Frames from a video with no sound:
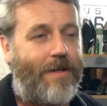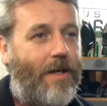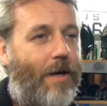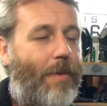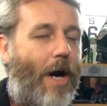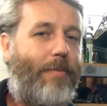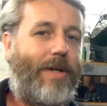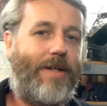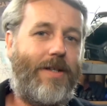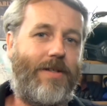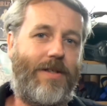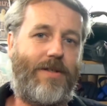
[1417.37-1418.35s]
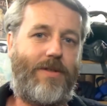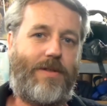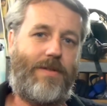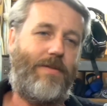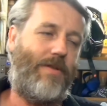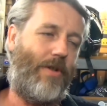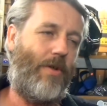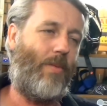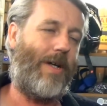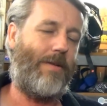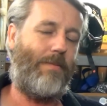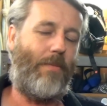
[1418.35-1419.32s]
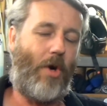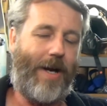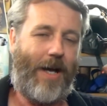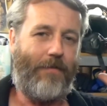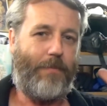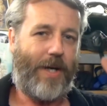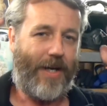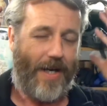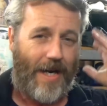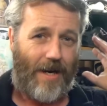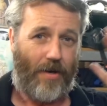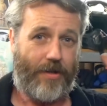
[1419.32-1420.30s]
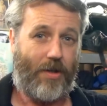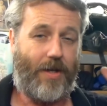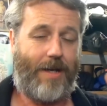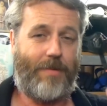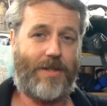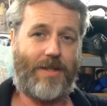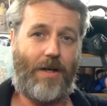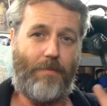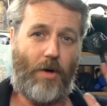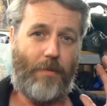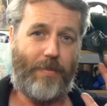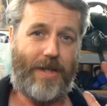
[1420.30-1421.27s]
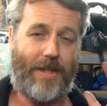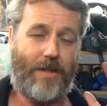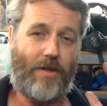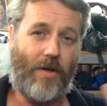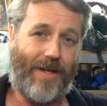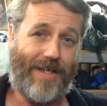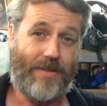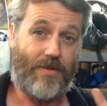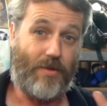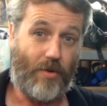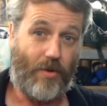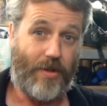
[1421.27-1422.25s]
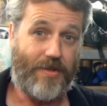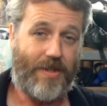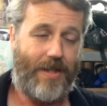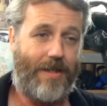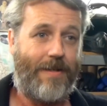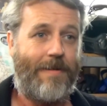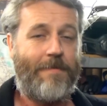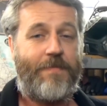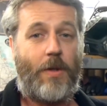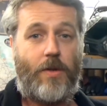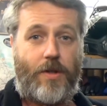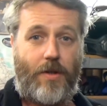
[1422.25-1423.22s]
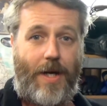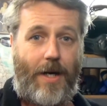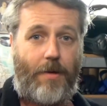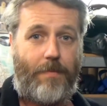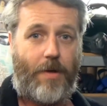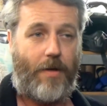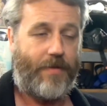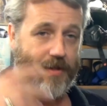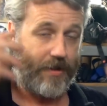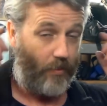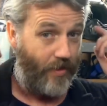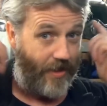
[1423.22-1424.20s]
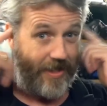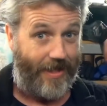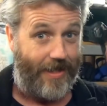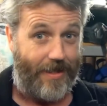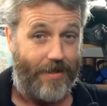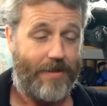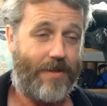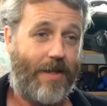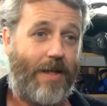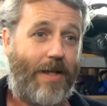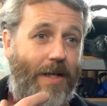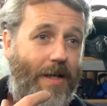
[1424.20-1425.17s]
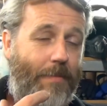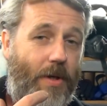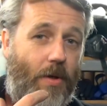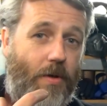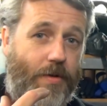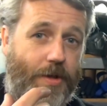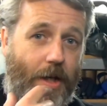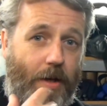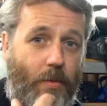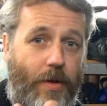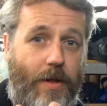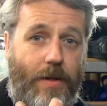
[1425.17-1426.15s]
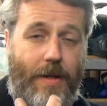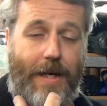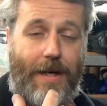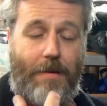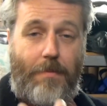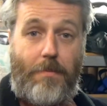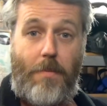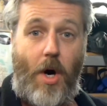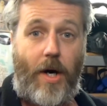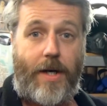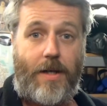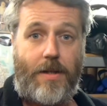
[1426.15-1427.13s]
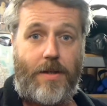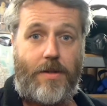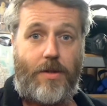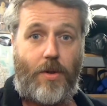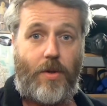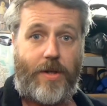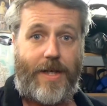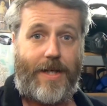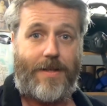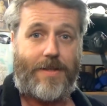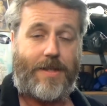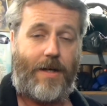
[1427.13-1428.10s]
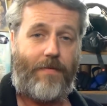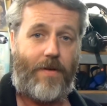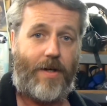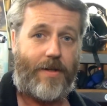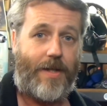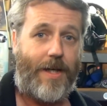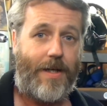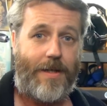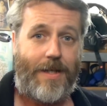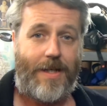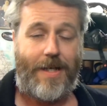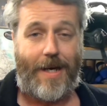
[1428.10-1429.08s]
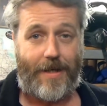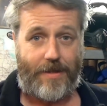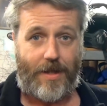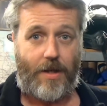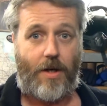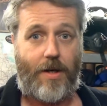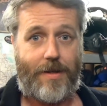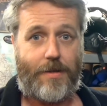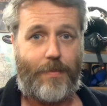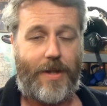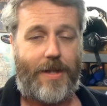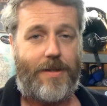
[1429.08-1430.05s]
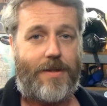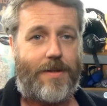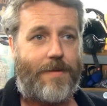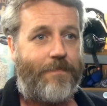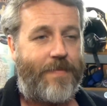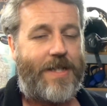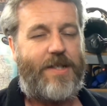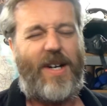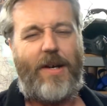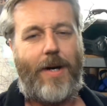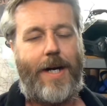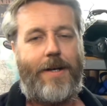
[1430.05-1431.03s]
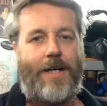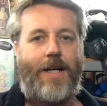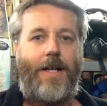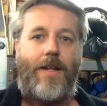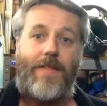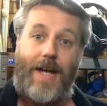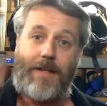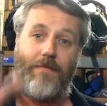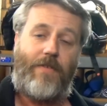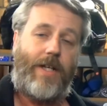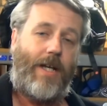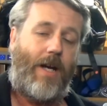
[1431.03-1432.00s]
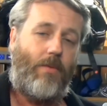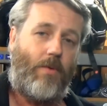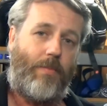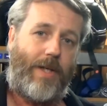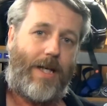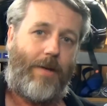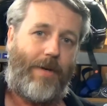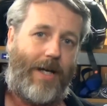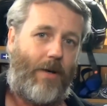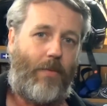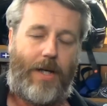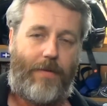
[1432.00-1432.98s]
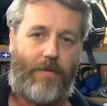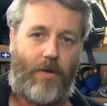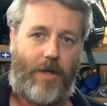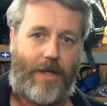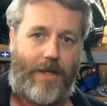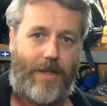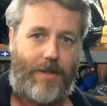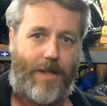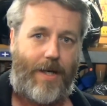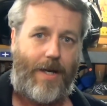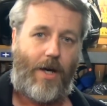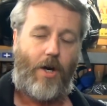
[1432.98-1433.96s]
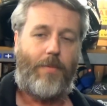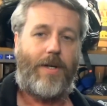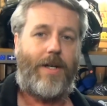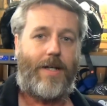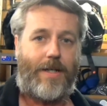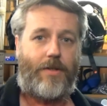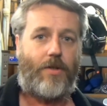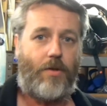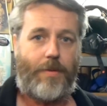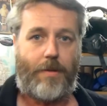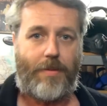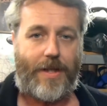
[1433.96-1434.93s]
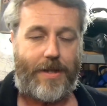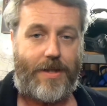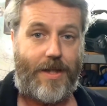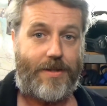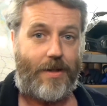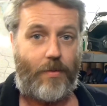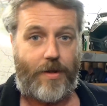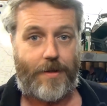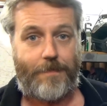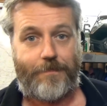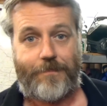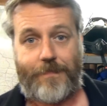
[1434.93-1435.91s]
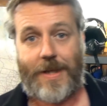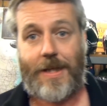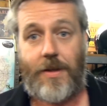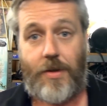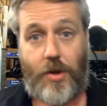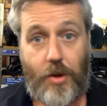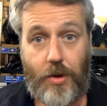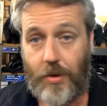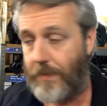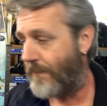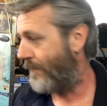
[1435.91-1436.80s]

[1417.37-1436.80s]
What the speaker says: I'm hoping that this new one might have better aerodynamics, so it might be not as noisy, which will help obviously with your ears, but also with mic talking and stuff like that at the higher speeds. So anyway, that video will be coming out whenever I get that helmet and do a bit of bloody testing with it. Cool.